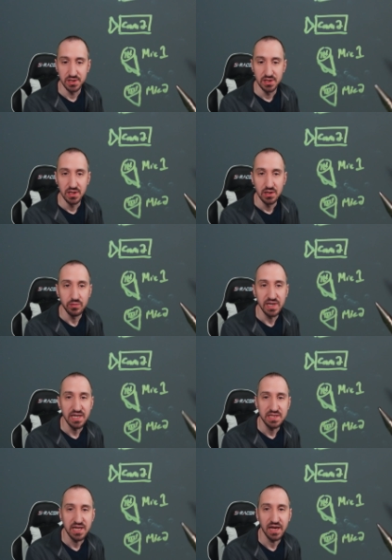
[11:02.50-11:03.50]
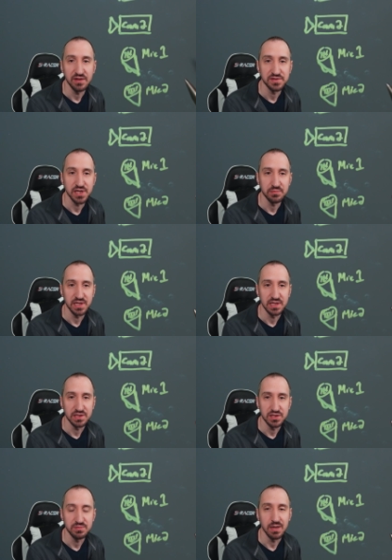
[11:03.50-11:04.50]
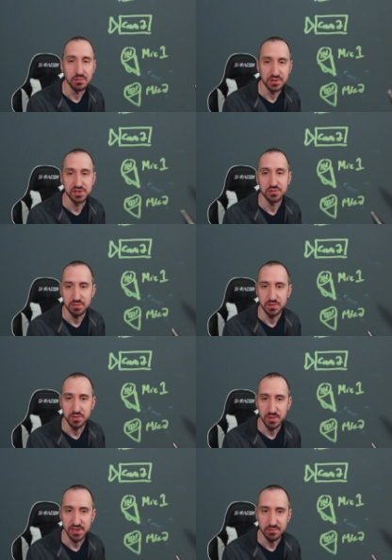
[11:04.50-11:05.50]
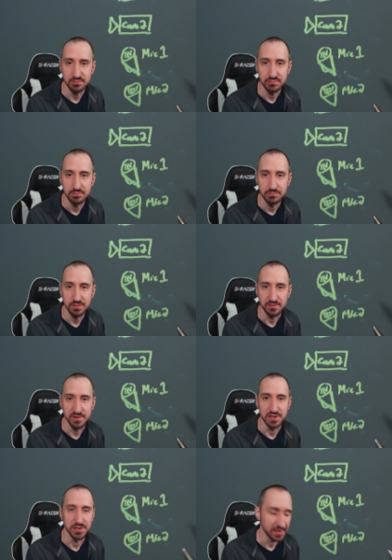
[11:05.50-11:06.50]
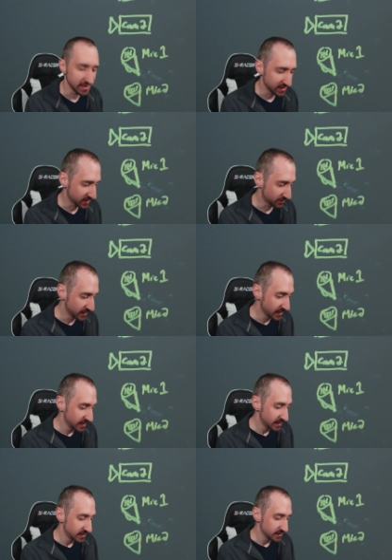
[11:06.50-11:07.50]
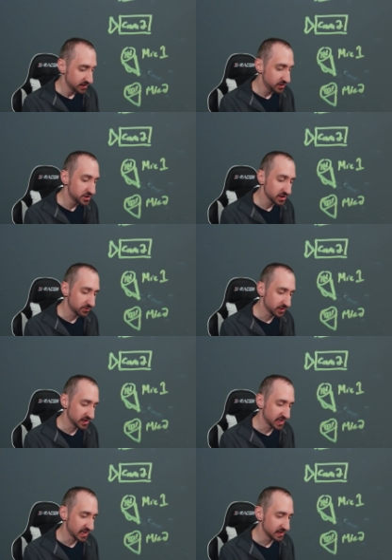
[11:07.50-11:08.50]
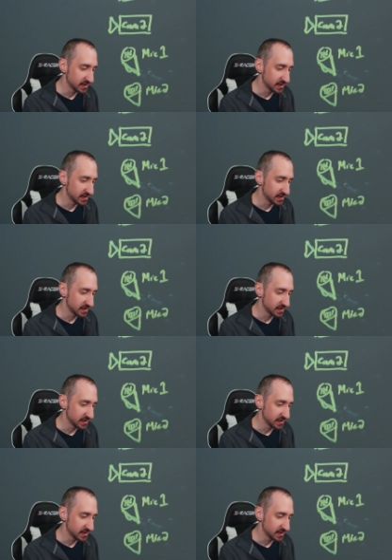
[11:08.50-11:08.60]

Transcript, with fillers: we need to have something to be able to switch between them efficiently. So usually what that